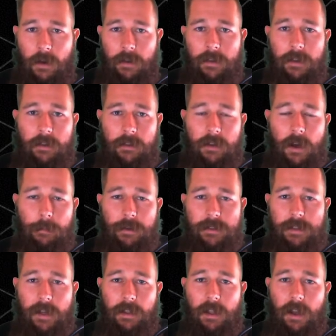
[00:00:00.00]
Another type of
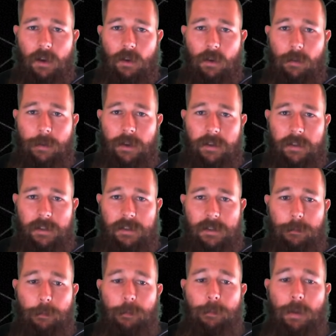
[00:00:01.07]
satellite orbit is
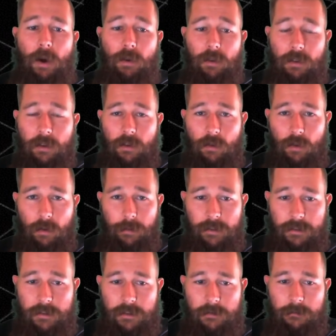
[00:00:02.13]
polar
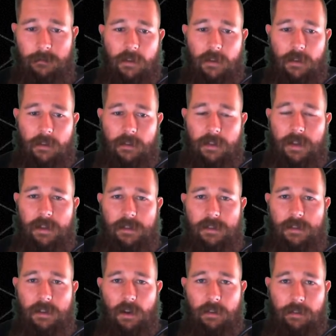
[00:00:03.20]
orbits.
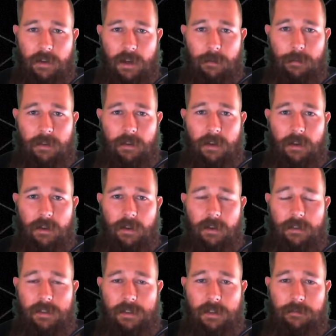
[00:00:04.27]
These overcome the
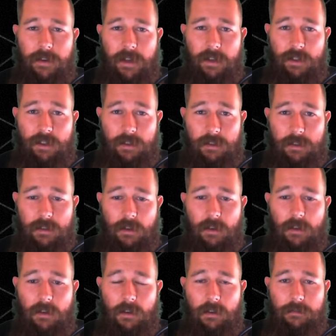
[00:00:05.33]
disadvantages
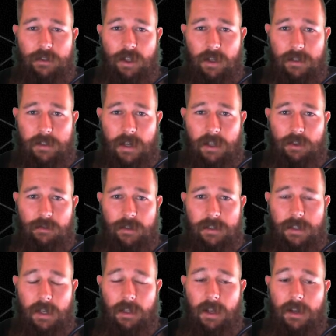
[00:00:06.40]
of geostationary
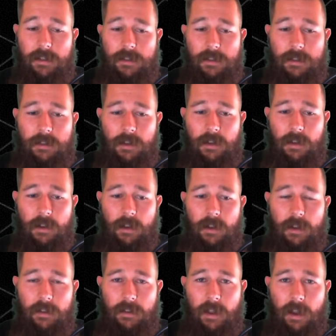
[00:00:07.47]
satellites.
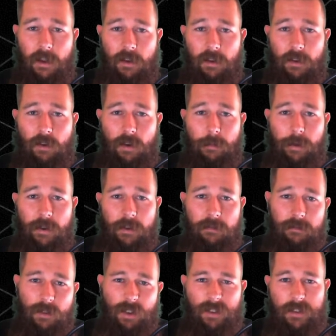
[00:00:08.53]
They orbit
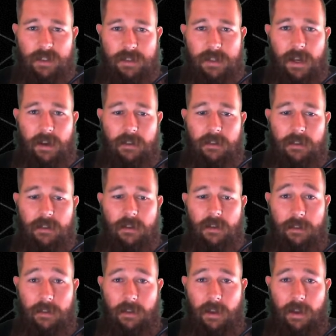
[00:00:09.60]
north to south,
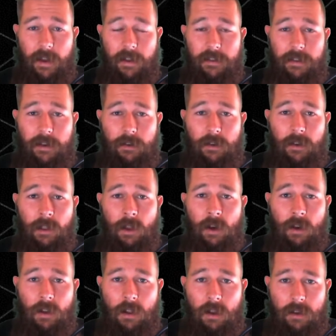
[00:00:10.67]
and they're a
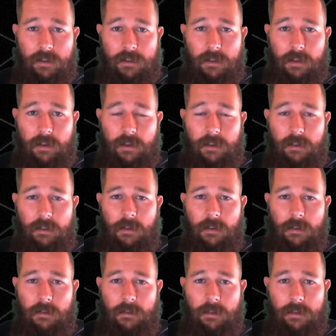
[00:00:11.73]
lot closer
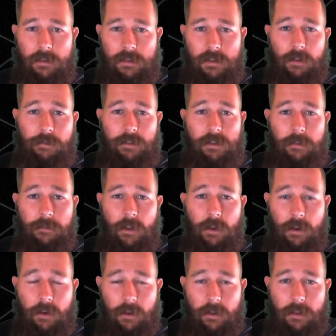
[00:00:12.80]
to the surface of the
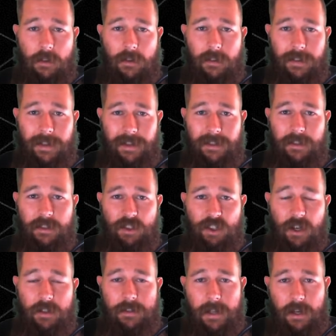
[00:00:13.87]
Earth than the
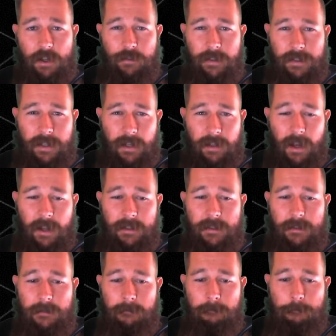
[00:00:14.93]
geostationary
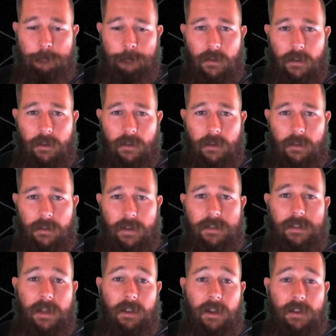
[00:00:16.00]
satellites. These
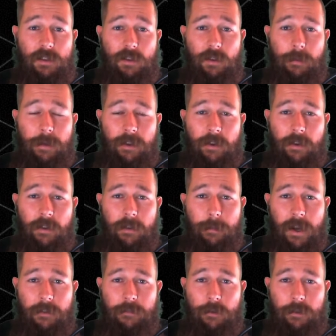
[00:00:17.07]
satellites orbit the Earth
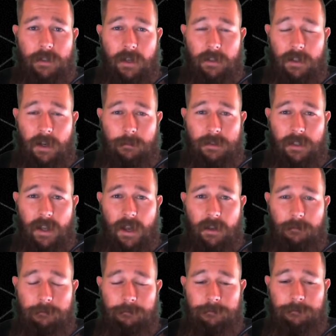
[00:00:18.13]
about 14 times a day,
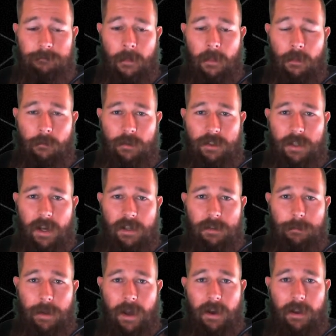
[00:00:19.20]
which takes
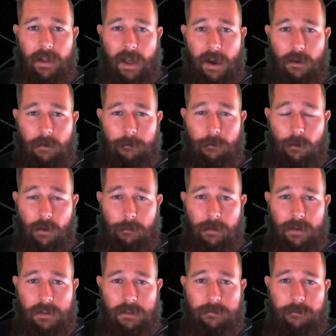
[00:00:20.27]
about an hour 40
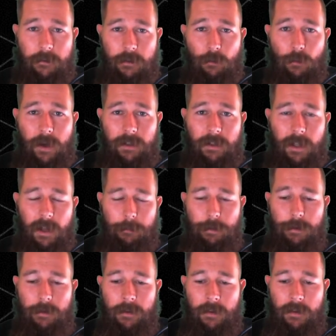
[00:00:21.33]
minutes for one lap.
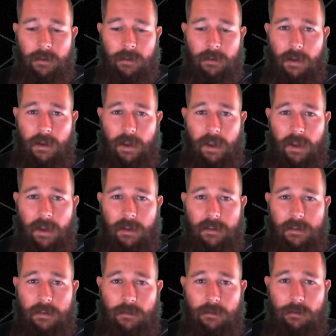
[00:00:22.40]

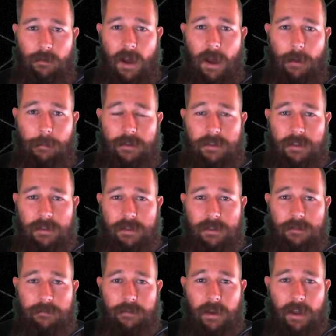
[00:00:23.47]
And what happens
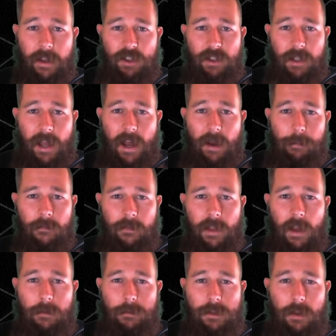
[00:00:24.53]
is for each lap,
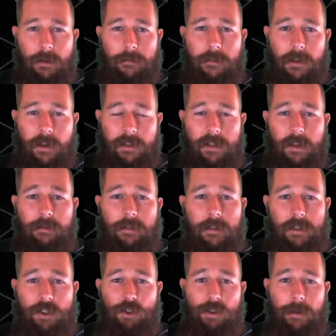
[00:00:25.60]
they observe a
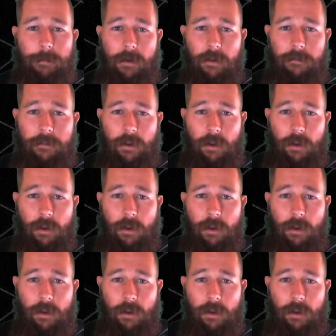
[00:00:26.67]
different strip of the